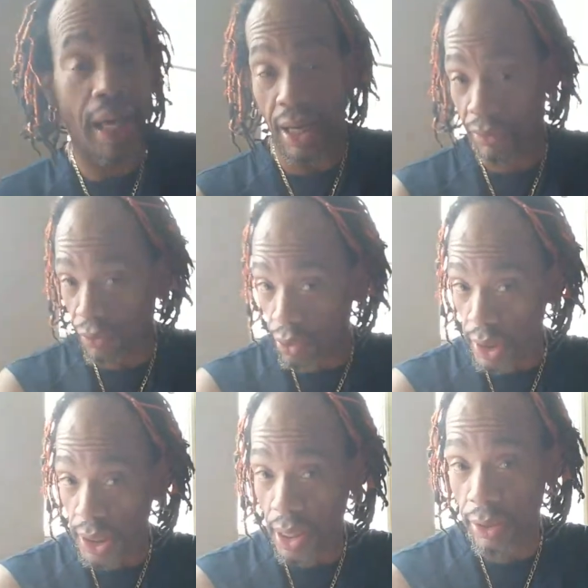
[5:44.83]

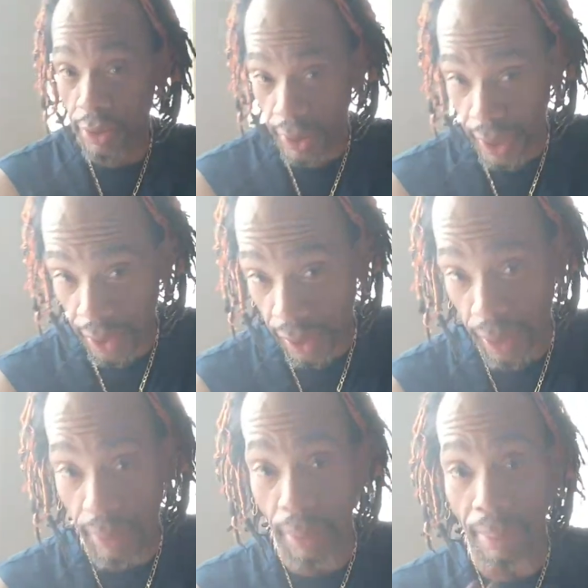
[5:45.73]
California, Connecticut,
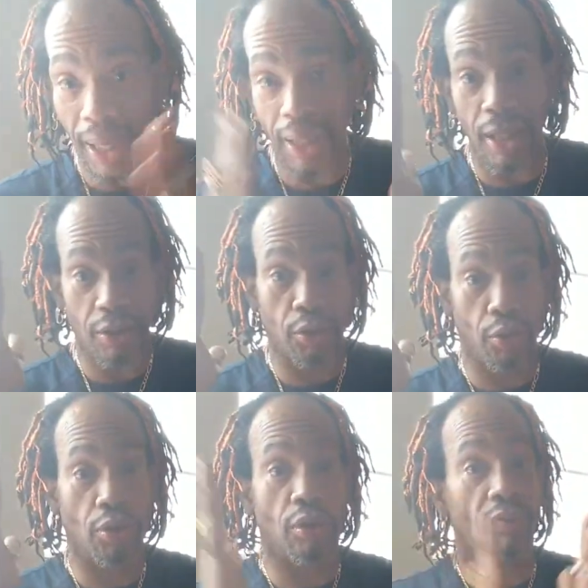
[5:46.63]
some of the main
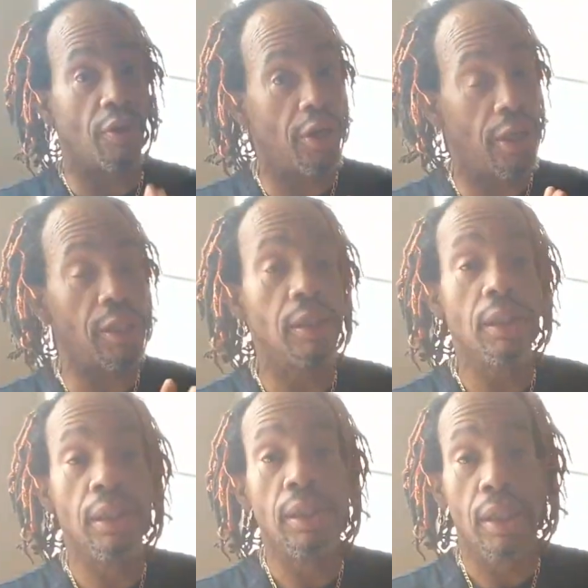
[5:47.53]
institutions of learning.
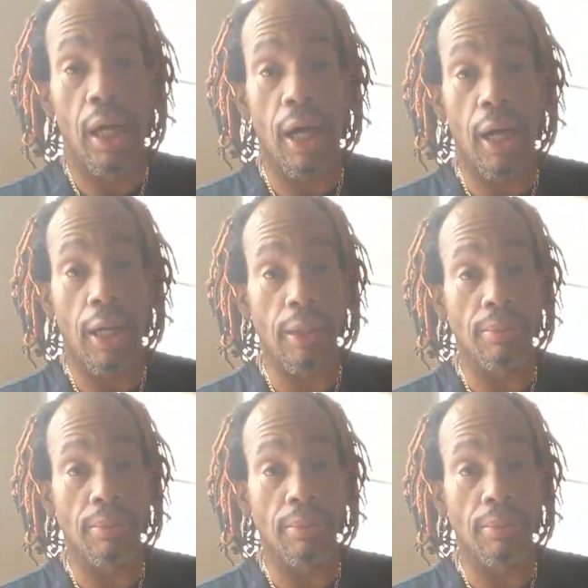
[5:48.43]
Um,